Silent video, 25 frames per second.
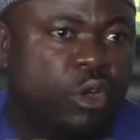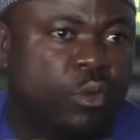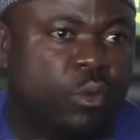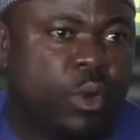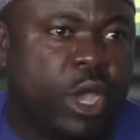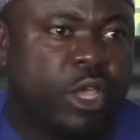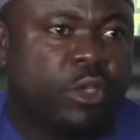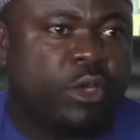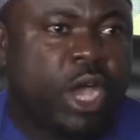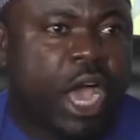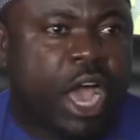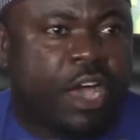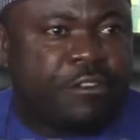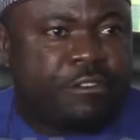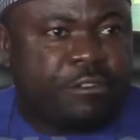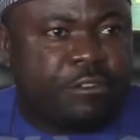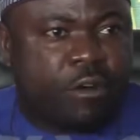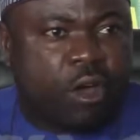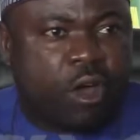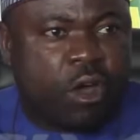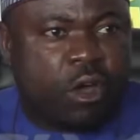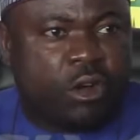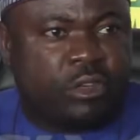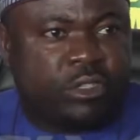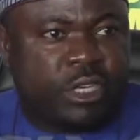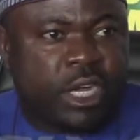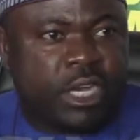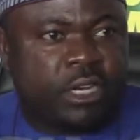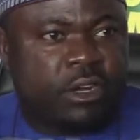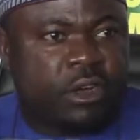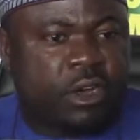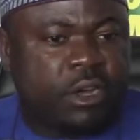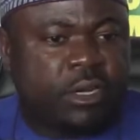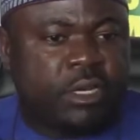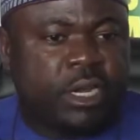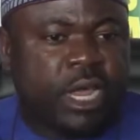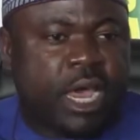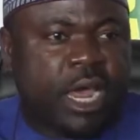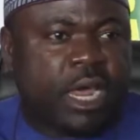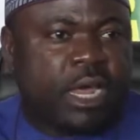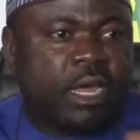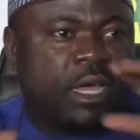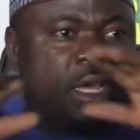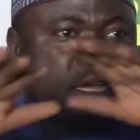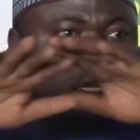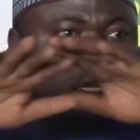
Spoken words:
where you have 400 under,